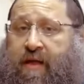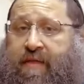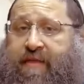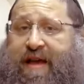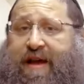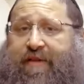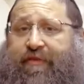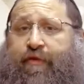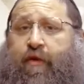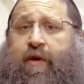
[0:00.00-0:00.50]

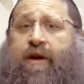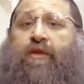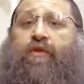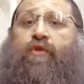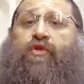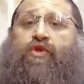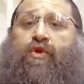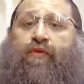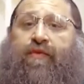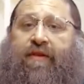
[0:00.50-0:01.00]
Therefore, he'll
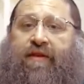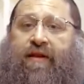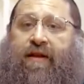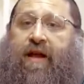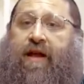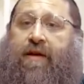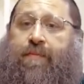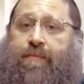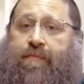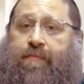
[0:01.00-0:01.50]
do tshuva
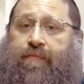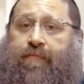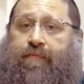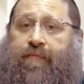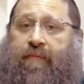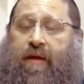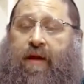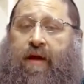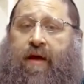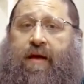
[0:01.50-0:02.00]
today.
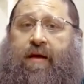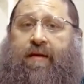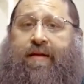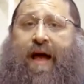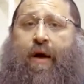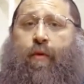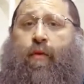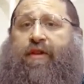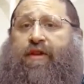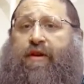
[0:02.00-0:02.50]

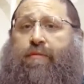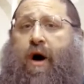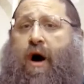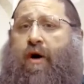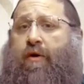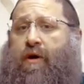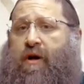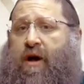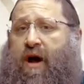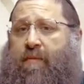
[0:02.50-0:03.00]
Now, when
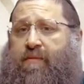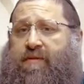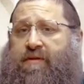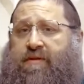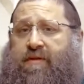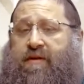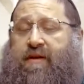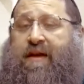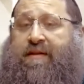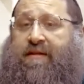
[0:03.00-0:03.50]
tomorrow
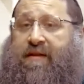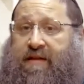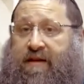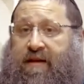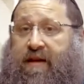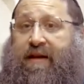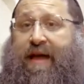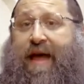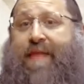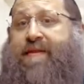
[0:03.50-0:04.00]
comes, he has to
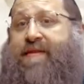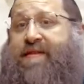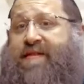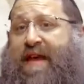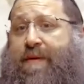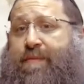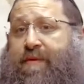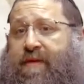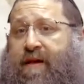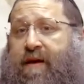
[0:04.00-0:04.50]
think again the
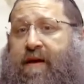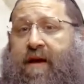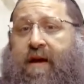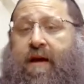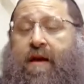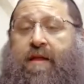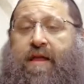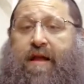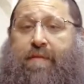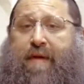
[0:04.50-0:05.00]
same thing,
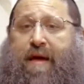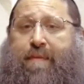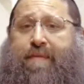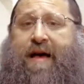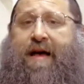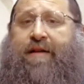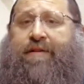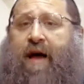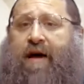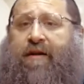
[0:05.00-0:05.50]
that
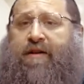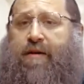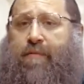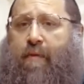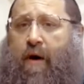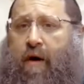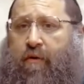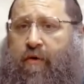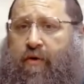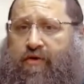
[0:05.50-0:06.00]
maybe I'll die
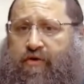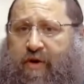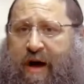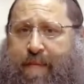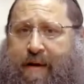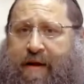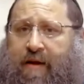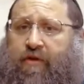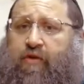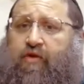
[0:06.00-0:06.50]
tomorrow, so I
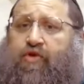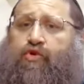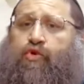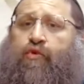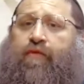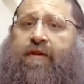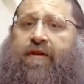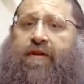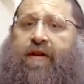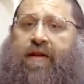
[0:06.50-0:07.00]
better do
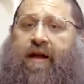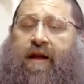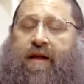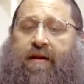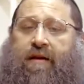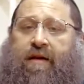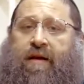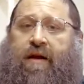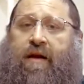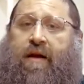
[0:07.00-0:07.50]
tshuva today.
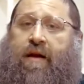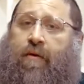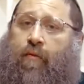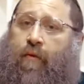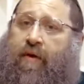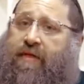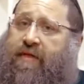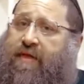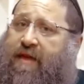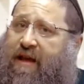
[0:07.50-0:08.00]

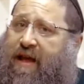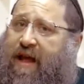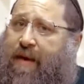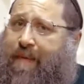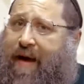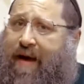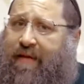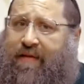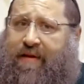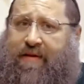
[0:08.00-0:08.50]
When thinking
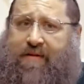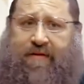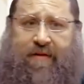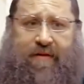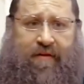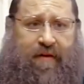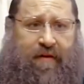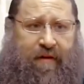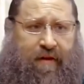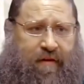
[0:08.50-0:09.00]
about this,
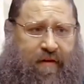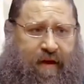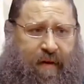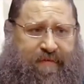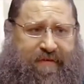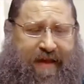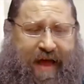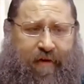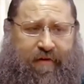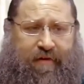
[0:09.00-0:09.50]
it
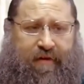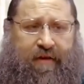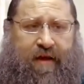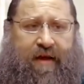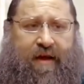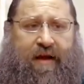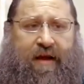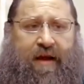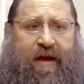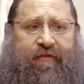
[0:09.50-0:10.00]
comes out that
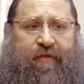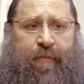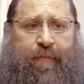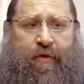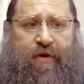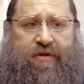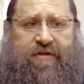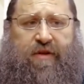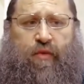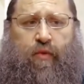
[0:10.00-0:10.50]
if a
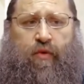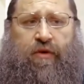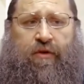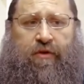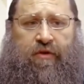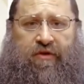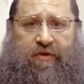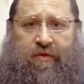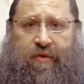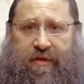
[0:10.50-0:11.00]
person will
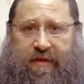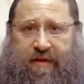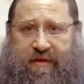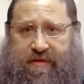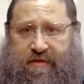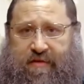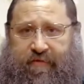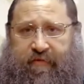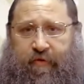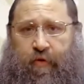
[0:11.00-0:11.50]
do
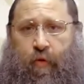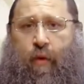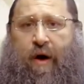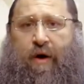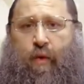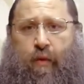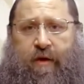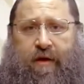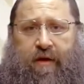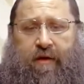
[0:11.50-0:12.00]
this for
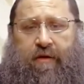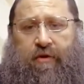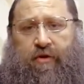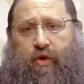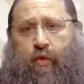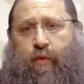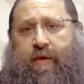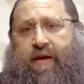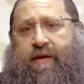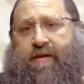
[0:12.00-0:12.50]
1 week,
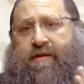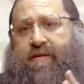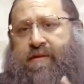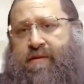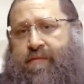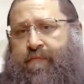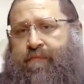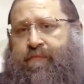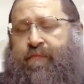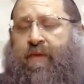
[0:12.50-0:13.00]
2 weeks,